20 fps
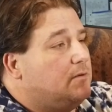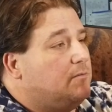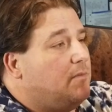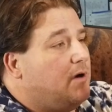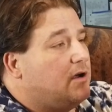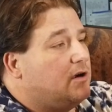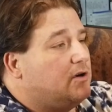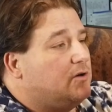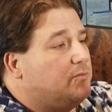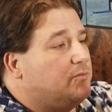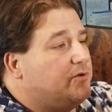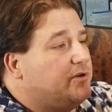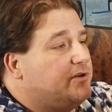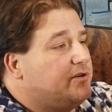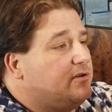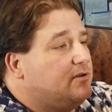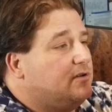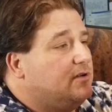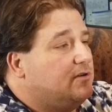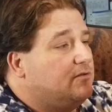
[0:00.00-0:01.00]
modern
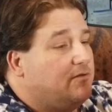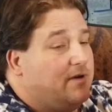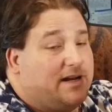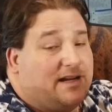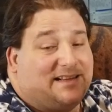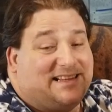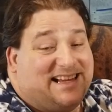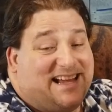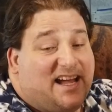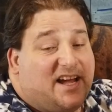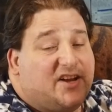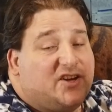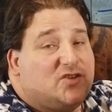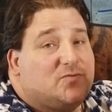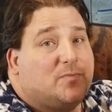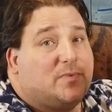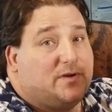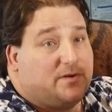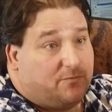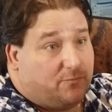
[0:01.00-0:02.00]
printer, right at the edge,
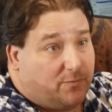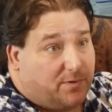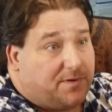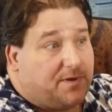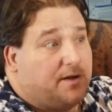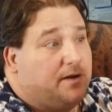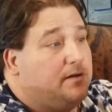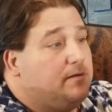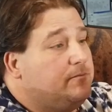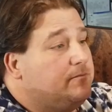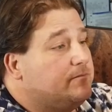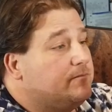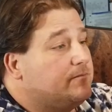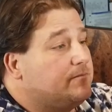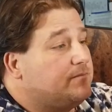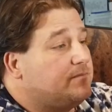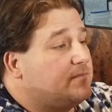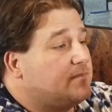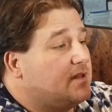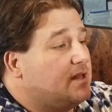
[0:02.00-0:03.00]
but within.
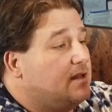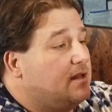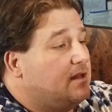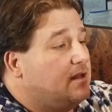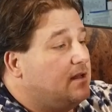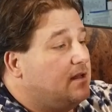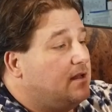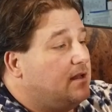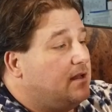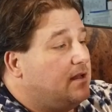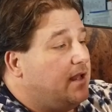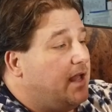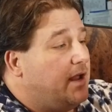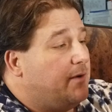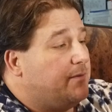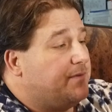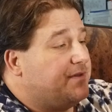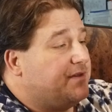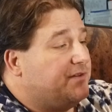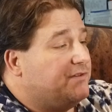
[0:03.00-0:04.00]

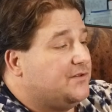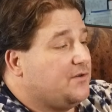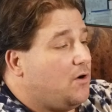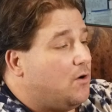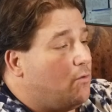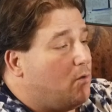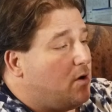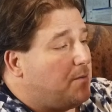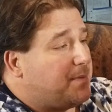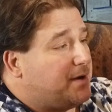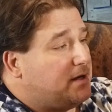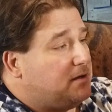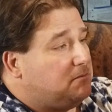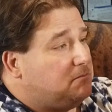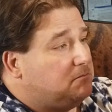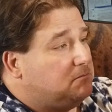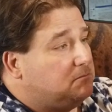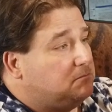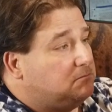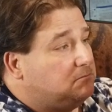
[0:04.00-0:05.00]
And with the zero warping,